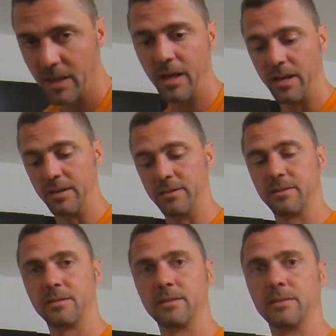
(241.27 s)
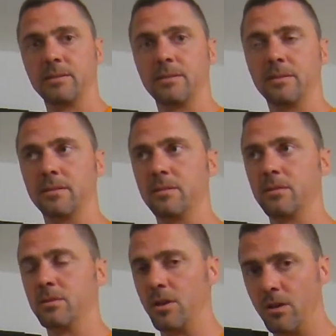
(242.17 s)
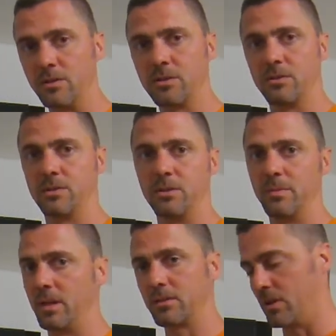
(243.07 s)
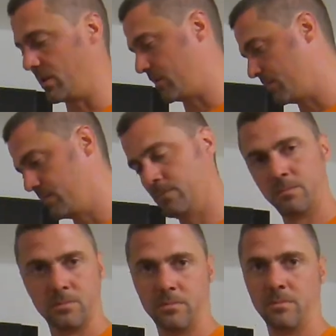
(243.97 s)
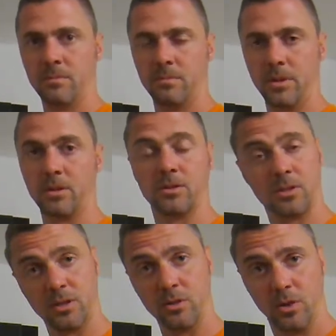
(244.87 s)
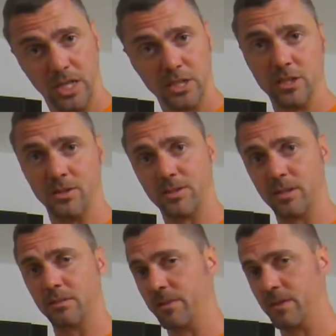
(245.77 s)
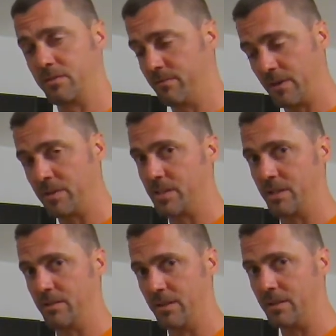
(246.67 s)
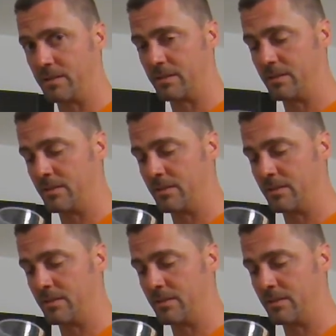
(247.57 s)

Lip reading: and don't consume alcohol, because you can injure yourself and it's very serious.